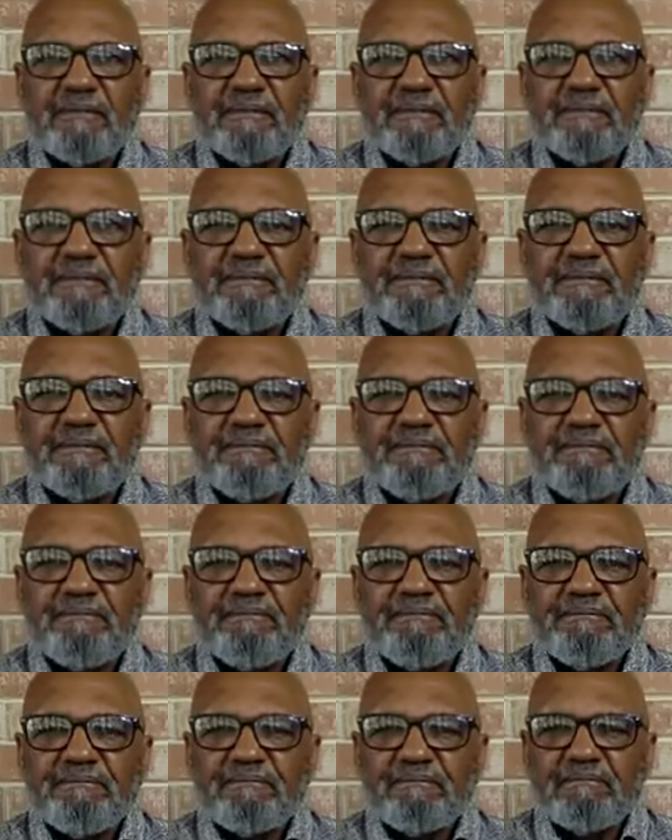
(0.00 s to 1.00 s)

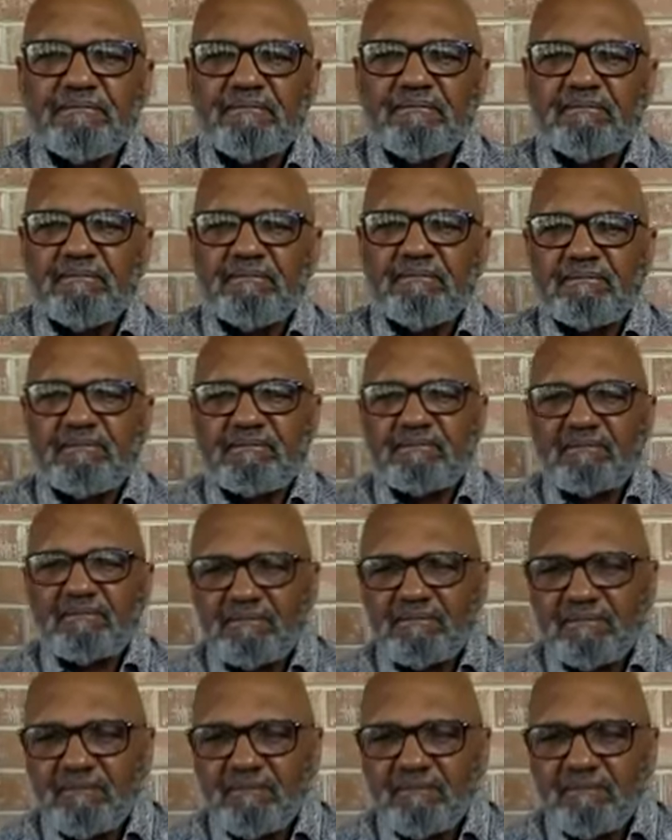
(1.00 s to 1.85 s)
(silence)